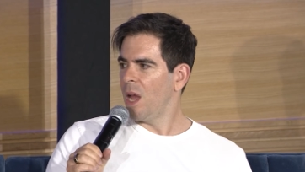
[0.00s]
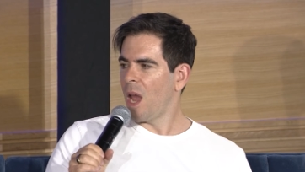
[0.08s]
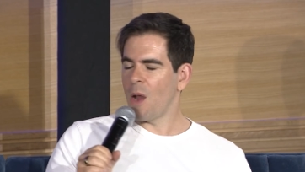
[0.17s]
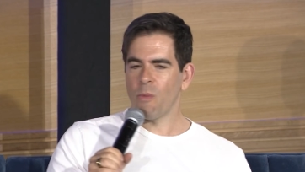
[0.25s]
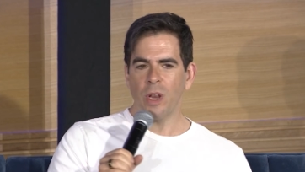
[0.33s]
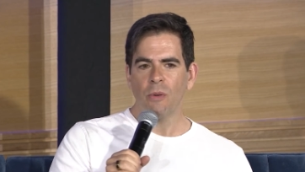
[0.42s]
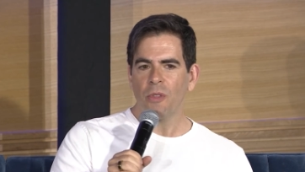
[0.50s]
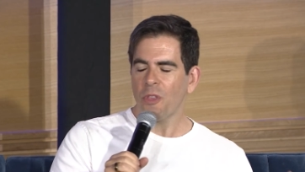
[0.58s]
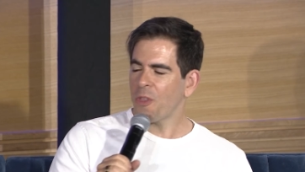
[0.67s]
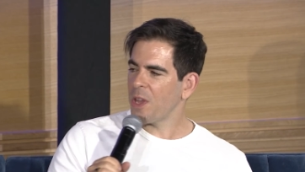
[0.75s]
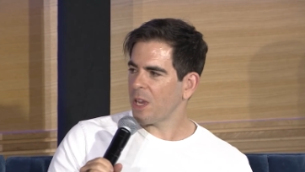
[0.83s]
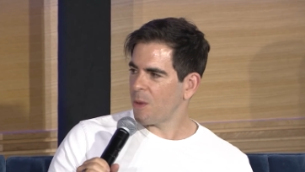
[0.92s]
And we don't
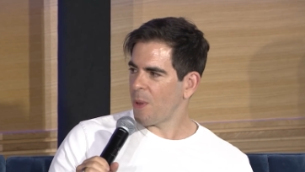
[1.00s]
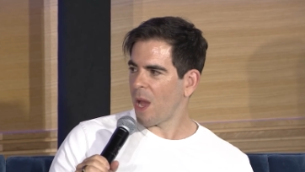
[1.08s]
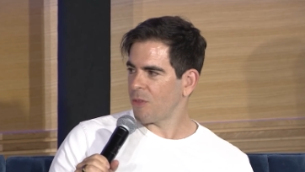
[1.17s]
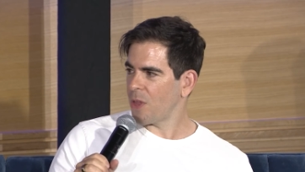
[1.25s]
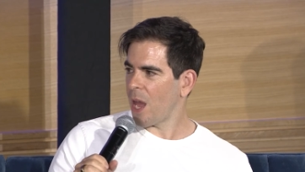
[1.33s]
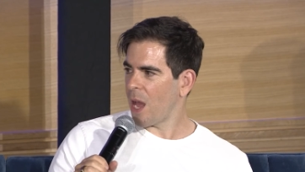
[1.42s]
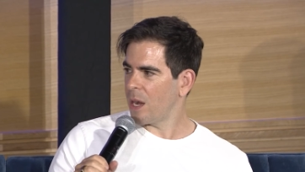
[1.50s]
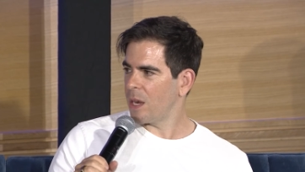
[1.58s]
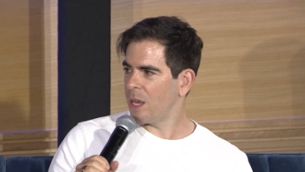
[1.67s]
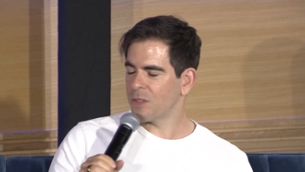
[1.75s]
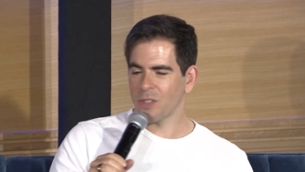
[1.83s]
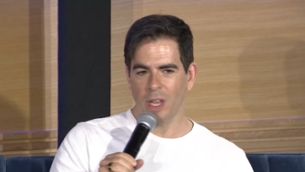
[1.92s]
think about that.
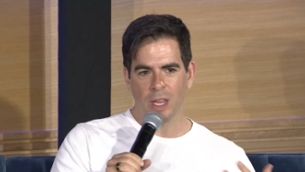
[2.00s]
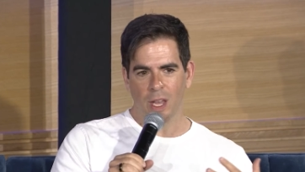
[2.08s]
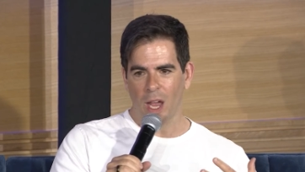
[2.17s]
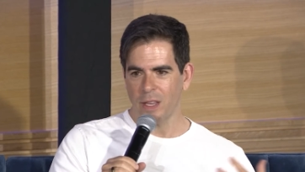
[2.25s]
It's like,